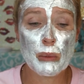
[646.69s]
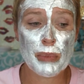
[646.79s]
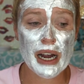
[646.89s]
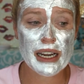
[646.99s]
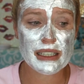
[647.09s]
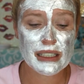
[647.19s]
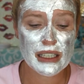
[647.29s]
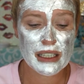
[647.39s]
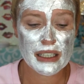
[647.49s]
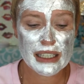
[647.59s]
But
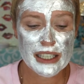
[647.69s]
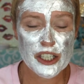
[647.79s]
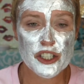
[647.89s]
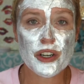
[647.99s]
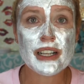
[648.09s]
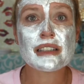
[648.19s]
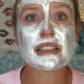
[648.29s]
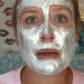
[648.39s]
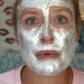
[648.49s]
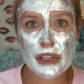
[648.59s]
during the
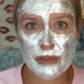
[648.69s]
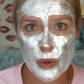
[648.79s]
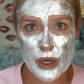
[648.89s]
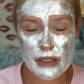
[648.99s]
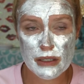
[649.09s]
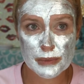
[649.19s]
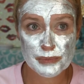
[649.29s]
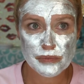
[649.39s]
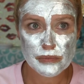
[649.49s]
time of the divorce